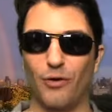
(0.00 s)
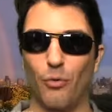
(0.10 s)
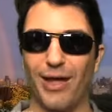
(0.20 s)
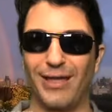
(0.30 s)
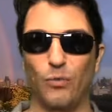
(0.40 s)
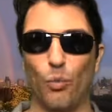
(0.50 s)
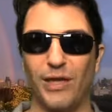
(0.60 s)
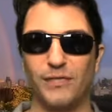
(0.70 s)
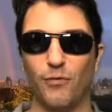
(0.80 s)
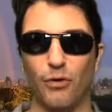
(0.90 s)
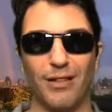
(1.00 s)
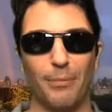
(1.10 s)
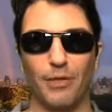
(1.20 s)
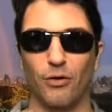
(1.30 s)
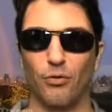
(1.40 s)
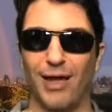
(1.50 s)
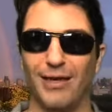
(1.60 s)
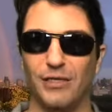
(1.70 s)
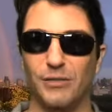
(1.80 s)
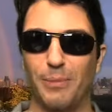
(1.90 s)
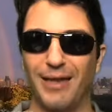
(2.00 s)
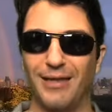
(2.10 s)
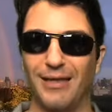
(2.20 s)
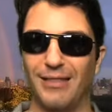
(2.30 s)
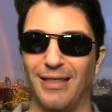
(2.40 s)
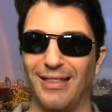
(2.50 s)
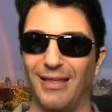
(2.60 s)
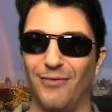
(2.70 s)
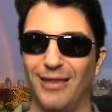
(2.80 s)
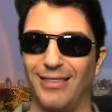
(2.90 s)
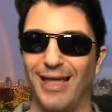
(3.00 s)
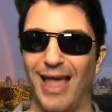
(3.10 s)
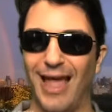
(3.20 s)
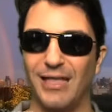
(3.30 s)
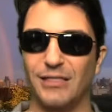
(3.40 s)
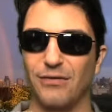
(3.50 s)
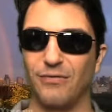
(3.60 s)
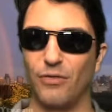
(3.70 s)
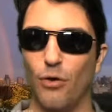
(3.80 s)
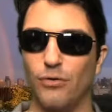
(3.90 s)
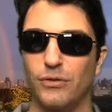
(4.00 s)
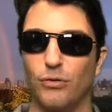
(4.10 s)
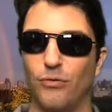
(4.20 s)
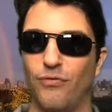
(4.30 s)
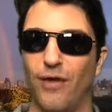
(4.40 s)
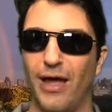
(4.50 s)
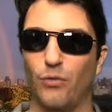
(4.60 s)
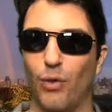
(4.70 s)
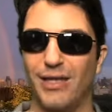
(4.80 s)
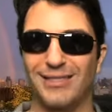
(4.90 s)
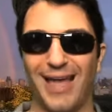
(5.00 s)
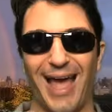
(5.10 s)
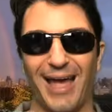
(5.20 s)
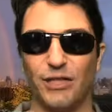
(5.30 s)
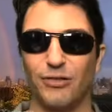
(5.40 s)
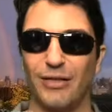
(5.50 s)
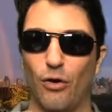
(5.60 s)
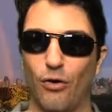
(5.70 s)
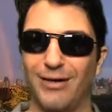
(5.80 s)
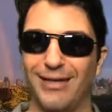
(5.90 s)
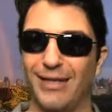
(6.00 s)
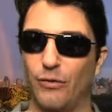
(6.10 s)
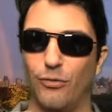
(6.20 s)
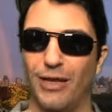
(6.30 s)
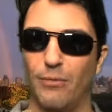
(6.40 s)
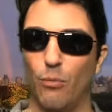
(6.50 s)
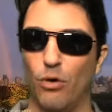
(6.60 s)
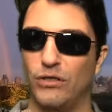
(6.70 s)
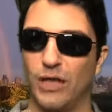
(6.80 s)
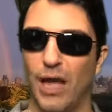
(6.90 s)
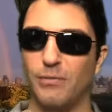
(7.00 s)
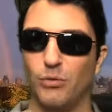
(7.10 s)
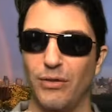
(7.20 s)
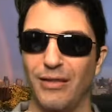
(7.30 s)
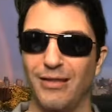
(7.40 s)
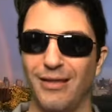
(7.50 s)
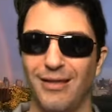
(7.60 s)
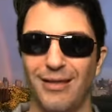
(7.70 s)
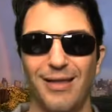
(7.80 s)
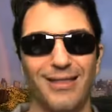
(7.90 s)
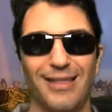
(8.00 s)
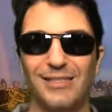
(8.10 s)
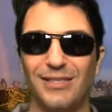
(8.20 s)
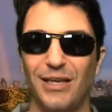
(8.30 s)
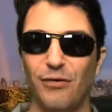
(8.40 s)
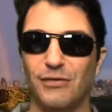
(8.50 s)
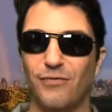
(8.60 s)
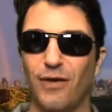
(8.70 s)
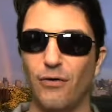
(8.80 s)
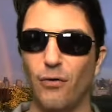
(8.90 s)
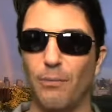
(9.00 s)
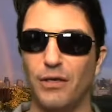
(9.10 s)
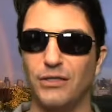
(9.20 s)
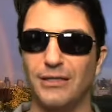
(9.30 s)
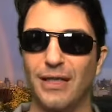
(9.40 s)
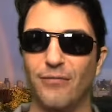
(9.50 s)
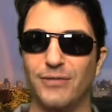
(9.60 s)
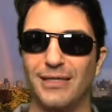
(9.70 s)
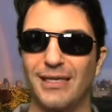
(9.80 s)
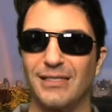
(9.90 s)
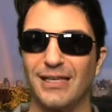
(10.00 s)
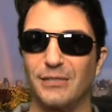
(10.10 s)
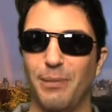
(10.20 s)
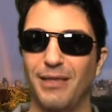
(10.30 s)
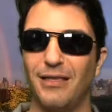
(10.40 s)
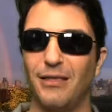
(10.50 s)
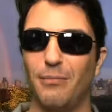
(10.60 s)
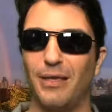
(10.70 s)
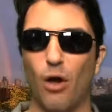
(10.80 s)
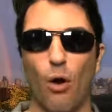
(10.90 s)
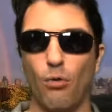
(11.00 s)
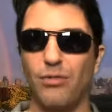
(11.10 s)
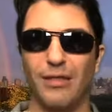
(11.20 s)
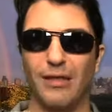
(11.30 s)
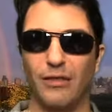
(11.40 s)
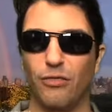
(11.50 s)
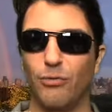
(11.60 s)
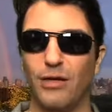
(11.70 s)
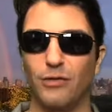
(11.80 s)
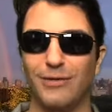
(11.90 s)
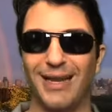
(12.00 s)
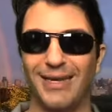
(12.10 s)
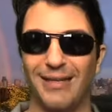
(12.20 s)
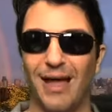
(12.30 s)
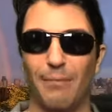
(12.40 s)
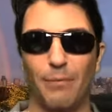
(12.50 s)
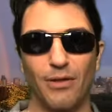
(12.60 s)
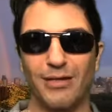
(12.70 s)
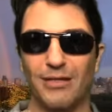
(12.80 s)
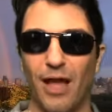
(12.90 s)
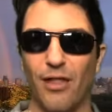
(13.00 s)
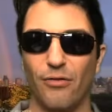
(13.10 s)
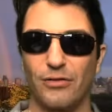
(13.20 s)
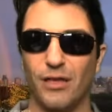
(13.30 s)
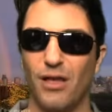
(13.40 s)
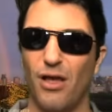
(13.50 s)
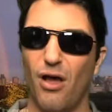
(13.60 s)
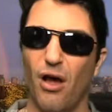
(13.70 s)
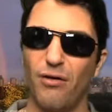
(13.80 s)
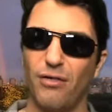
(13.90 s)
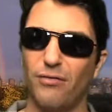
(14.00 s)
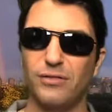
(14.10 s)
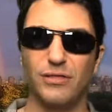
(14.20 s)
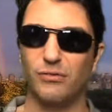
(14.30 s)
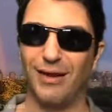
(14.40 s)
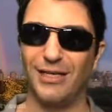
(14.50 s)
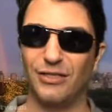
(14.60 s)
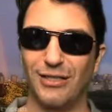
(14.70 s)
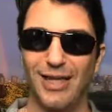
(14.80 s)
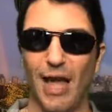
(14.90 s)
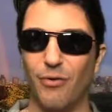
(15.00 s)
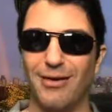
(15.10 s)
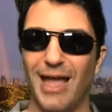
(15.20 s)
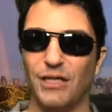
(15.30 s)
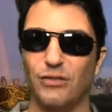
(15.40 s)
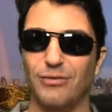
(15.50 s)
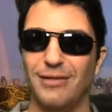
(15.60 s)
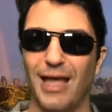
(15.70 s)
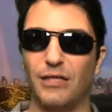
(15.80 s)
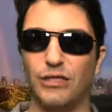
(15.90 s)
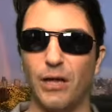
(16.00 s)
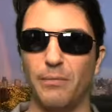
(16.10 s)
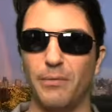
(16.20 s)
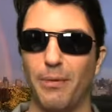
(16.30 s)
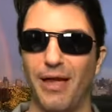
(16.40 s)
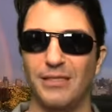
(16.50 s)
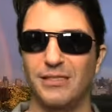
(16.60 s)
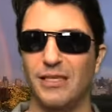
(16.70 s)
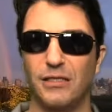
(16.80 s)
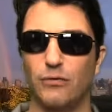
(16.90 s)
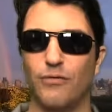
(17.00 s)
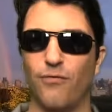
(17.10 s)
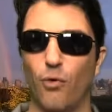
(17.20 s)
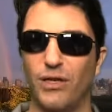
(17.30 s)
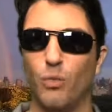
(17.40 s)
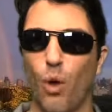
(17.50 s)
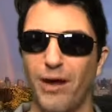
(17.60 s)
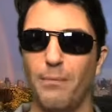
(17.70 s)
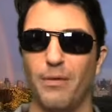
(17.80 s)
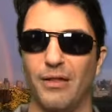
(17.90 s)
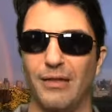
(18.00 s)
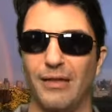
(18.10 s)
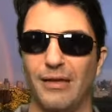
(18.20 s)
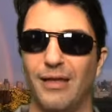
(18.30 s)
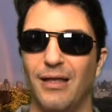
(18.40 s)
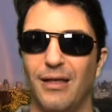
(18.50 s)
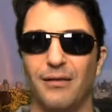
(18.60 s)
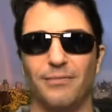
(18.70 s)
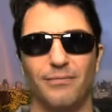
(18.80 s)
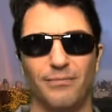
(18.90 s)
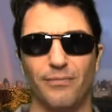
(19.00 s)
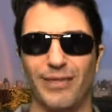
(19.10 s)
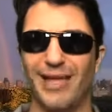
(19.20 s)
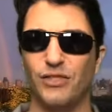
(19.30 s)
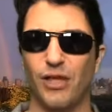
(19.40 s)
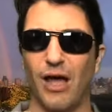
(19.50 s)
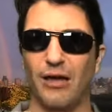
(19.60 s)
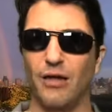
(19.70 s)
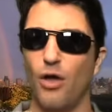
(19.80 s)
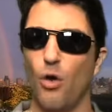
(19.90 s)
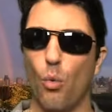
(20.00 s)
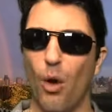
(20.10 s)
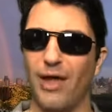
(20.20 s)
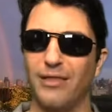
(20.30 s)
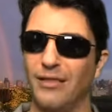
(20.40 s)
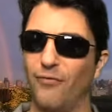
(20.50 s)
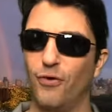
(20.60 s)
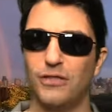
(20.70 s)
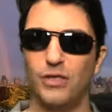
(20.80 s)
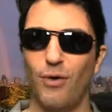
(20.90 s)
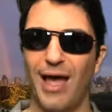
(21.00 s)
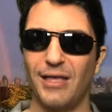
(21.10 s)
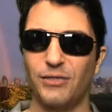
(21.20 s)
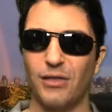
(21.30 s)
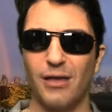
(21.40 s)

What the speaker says: it away in wasteful kleptocratic spending than leave it in the hands of those who find ways to actually earn it and create more jobs with it. This year's federal budget deficit is expected to be only $389 billion, although strangely, our national debt jumped by $641 billion. That's odd. Why the difference, you ask?